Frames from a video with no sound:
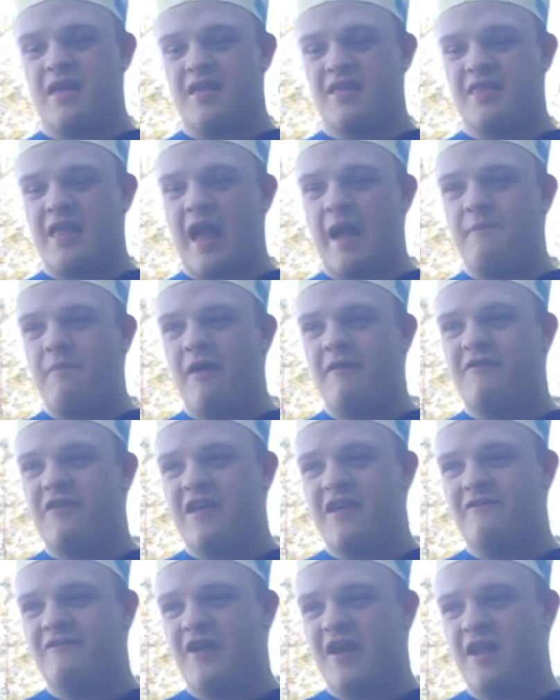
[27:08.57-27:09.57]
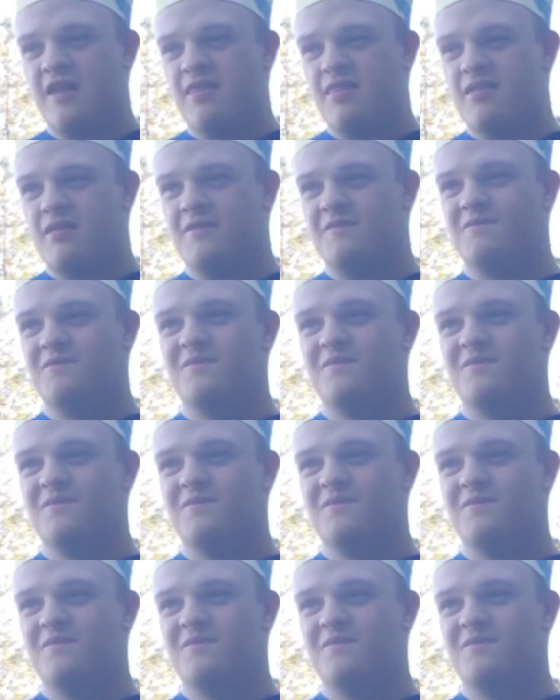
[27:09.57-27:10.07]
type of events